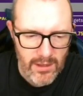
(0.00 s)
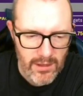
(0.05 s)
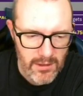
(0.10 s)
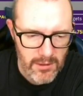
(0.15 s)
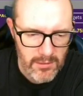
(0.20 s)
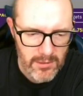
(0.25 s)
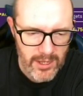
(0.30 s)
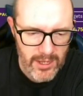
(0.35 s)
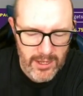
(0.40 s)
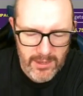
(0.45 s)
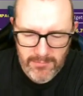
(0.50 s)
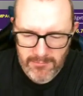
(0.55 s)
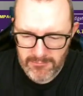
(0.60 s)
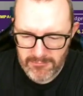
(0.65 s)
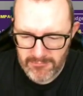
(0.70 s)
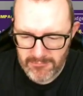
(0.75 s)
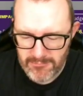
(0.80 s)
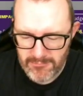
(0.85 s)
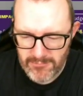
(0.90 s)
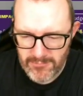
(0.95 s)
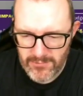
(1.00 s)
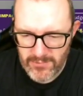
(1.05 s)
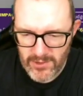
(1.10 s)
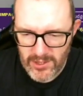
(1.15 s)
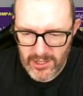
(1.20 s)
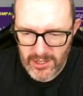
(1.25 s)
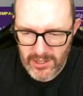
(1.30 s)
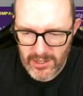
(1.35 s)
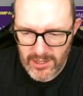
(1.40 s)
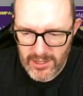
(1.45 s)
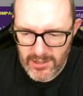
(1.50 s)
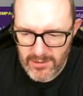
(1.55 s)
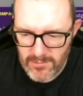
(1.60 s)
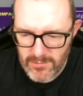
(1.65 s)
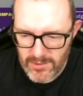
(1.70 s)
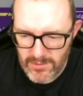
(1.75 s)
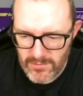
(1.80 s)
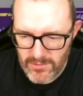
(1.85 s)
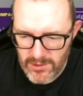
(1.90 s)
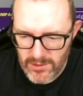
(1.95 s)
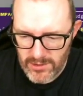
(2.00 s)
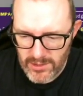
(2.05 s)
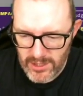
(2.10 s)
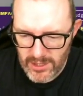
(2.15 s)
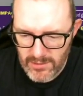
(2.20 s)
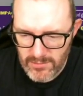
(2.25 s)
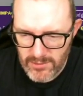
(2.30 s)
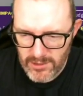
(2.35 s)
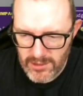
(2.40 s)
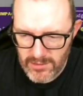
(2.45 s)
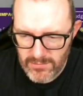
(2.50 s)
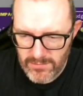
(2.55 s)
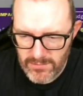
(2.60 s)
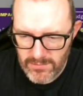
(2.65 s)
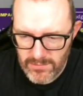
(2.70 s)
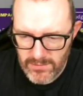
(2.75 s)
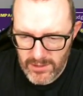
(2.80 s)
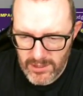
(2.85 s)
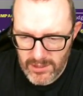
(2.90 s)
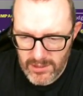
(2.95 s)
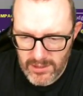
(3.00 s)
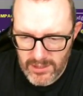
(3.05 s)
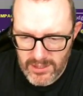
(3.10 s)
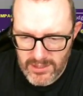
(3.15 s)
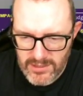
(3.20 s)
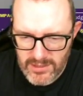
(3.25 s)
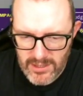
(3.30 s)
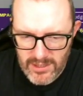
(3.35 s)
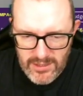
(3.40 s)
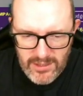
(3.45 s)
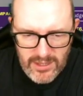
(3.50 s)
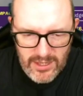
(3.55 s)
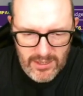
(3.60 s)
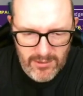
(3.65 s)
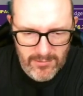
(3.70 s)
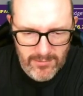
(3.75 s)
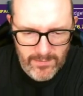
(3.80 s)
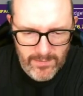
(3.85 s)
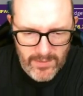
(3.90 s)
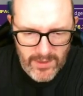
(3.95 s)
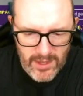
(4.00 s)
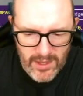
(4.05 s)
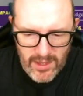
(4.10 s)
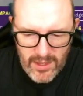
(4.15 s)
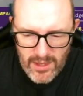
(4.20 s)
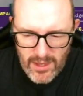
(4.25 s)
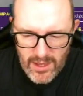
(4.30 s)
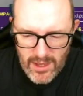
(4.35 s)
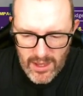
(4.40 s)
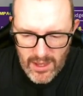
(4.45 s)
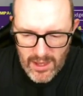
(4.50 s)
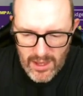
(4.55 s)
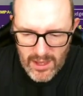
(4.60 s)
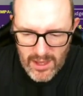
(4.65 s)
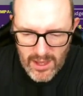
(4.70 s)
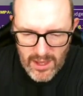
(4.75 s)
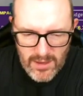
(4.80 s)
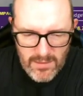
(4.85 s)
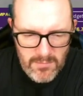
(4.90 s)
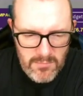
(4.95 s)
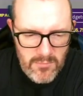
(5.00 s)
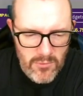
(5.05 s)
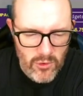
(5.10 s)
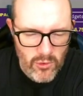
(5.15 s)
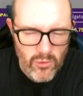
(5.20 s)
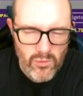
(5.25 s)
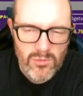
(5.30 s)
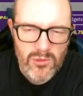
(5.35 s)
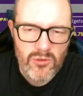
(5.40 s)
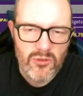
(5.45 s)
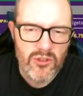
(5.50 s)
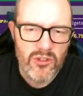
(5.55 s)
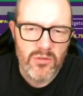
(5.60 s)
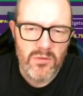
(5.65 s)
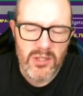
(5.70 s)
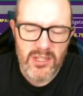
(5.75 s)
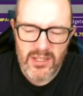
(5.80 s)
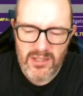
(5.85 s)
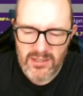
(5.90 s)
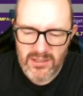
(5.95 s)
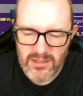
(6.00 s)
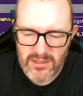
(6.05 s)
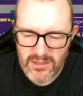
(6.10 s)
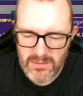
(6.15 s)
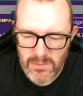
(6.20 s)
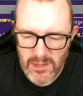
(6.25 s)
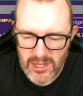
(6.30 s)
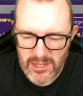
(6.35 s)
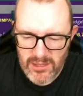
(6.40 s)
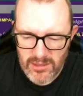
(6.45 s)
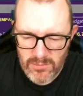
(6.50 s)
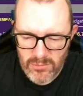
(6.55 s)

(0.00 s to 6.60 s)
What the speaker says: Okay, finally, we've got that. We're going to finalise that deal. I'm almost doing this despite